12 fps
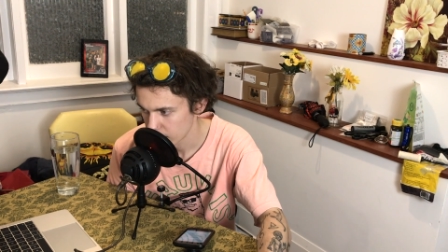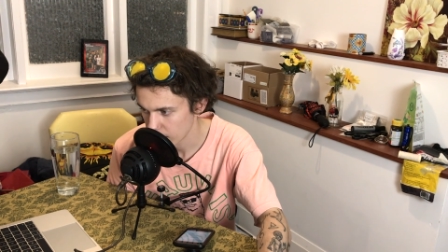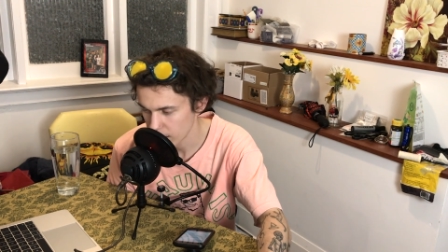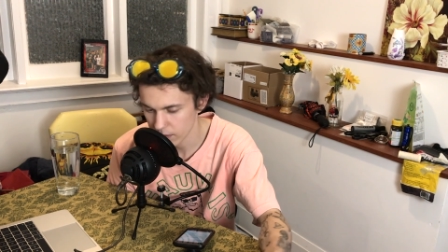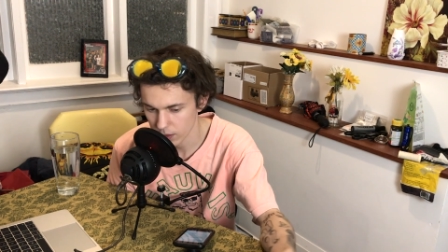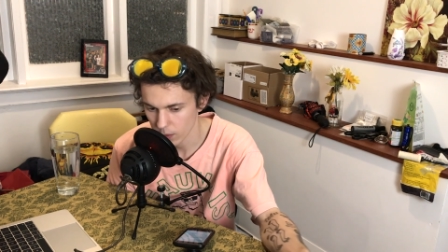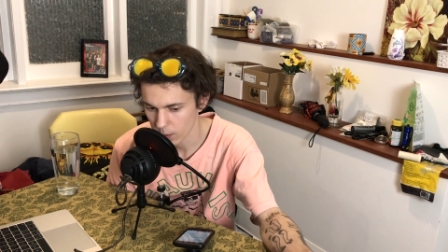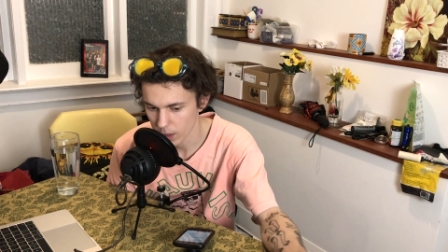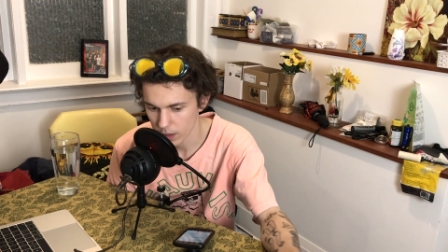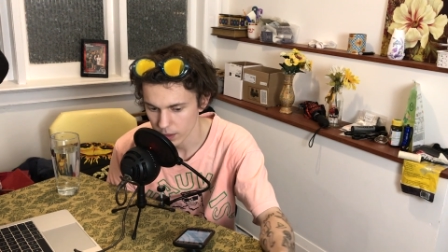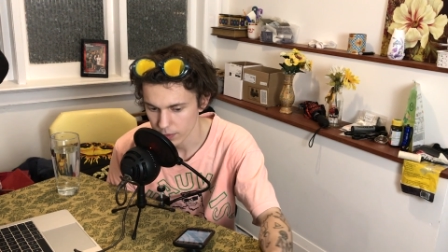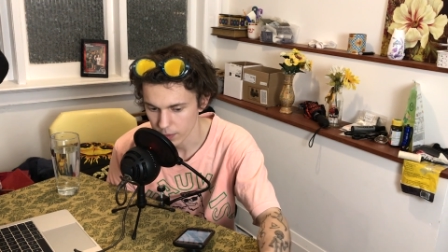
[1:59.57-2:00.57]
I didn't even know
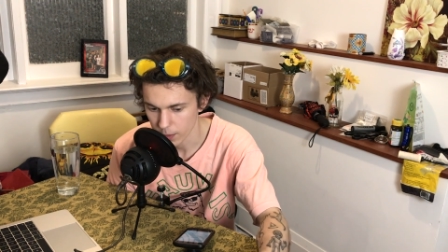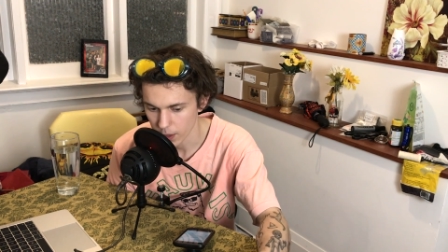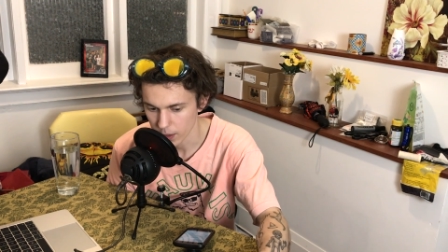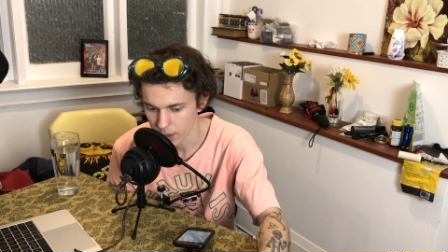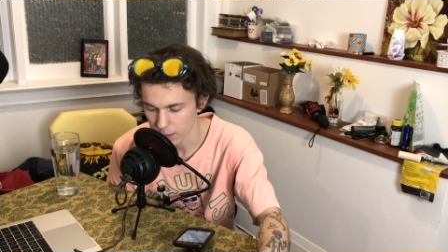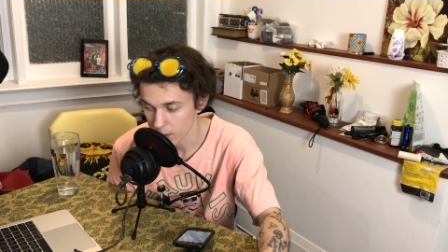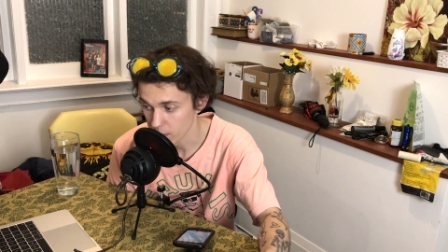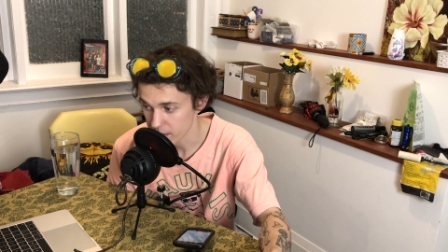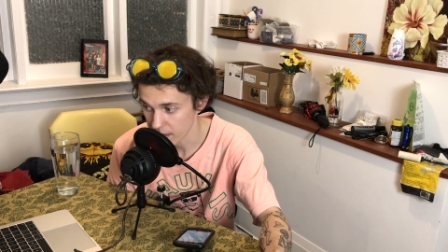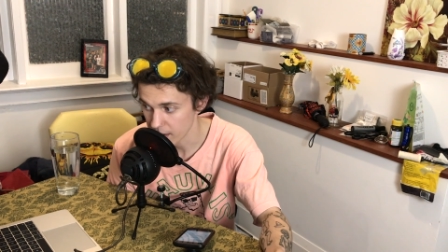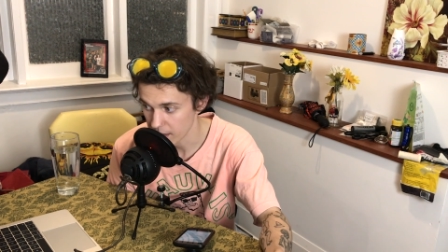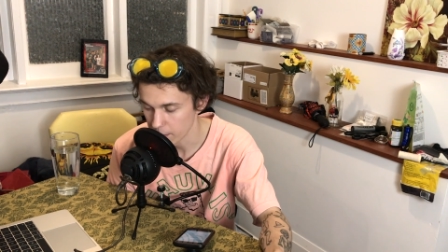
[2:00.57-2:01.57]
Marley from Marley and Me was
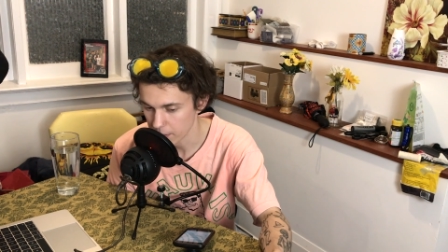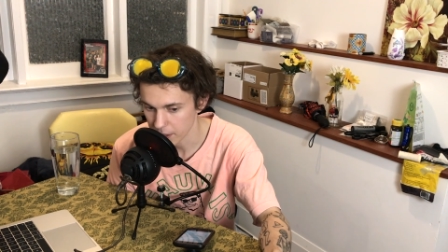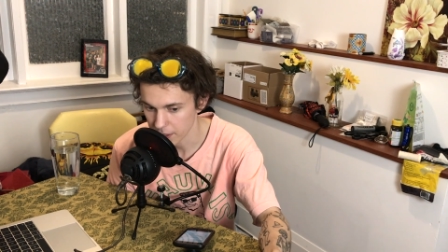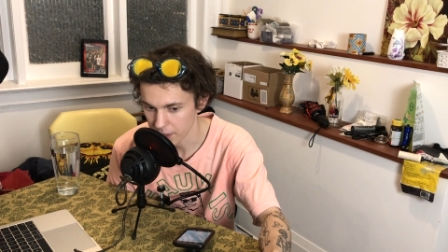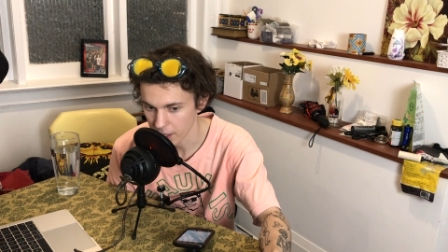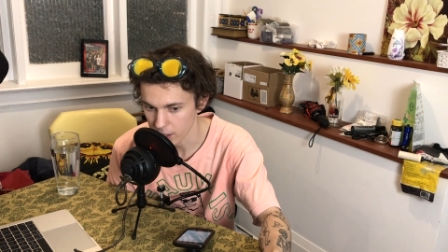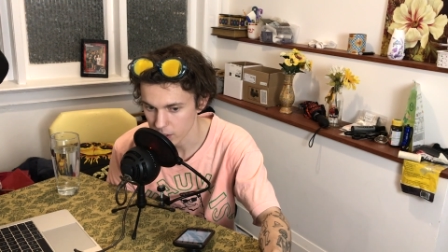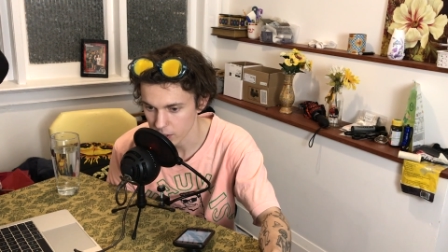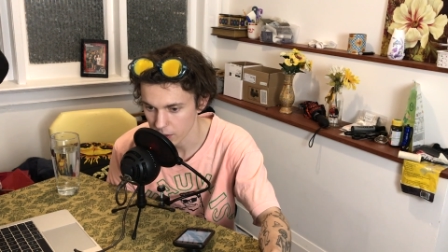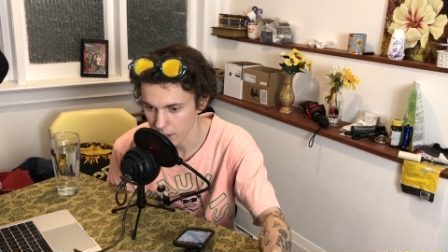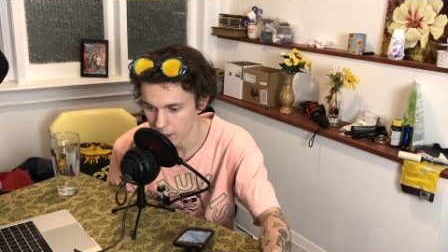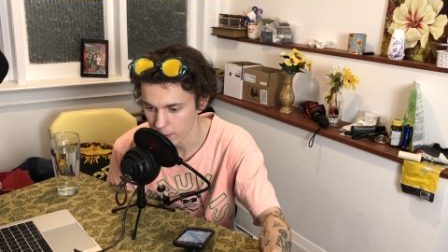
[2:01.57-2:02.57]
in it, but the dog
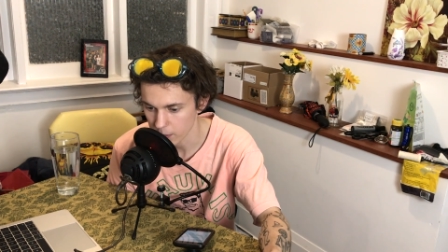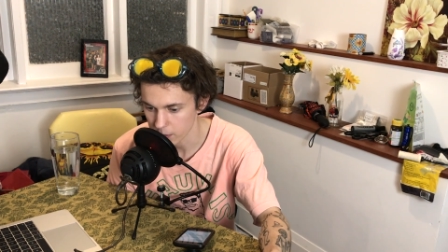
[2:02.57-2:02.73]
showed up